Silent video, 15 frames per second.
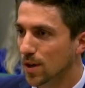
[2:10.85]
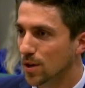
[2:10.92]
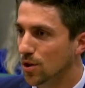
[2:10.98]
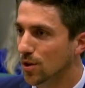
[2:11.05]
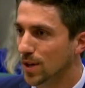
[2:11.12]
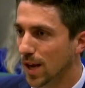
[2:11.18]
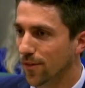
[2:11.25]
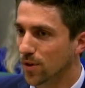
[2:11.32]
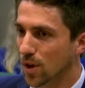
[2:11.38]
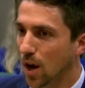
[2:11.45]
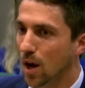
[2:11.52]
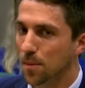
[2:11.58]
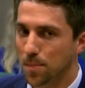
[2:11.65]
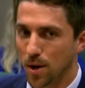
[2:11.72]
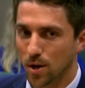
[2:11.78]
you can have a
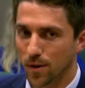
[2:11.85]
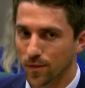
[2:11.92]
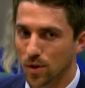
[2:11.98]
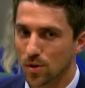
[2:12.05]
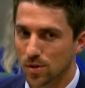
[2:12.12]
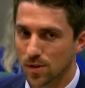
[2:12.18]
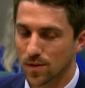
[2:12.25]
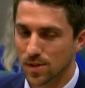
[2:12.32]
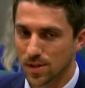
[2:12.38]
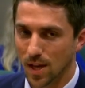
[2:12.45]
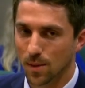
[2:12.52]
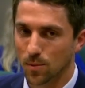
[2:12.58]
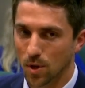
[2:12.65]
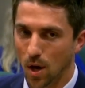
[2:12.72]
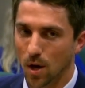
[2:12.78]
non-parent accused of the
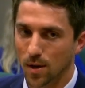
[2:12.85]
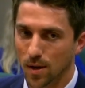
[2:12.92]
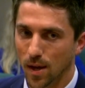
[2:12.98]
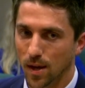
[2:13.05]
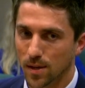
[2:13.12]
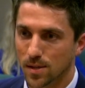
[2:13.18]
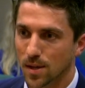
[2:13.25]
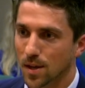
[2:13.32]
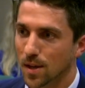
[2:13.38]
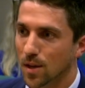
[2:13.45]
same conduct